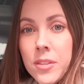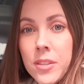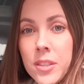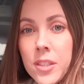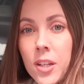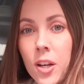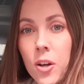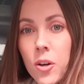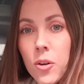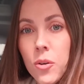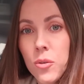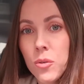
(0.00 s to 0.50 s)

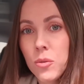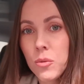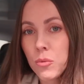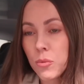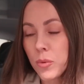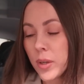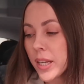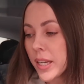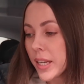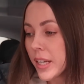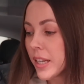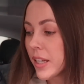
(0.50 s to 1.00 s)
So
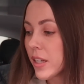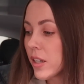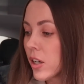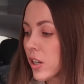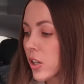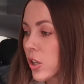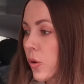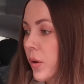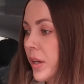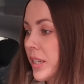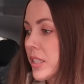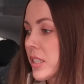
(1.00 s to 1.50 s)
we are
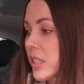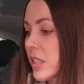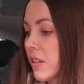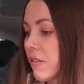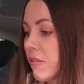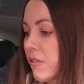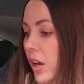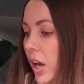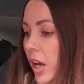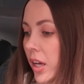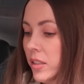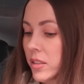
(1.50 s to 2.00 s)
going to the
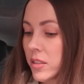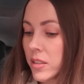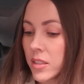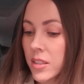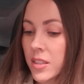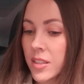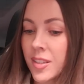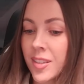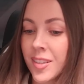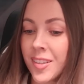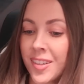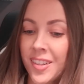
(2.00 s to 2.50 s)

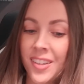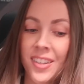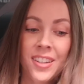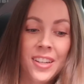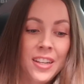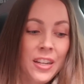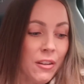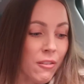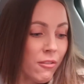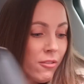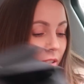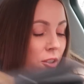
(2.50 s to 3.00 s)
vets
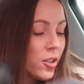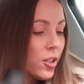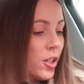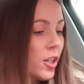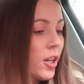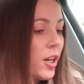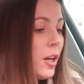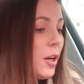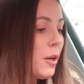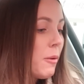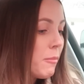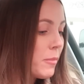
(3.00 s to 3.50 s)

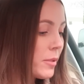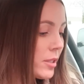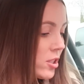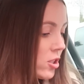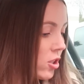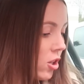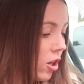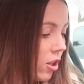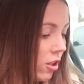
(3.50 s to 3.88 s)
for Mr.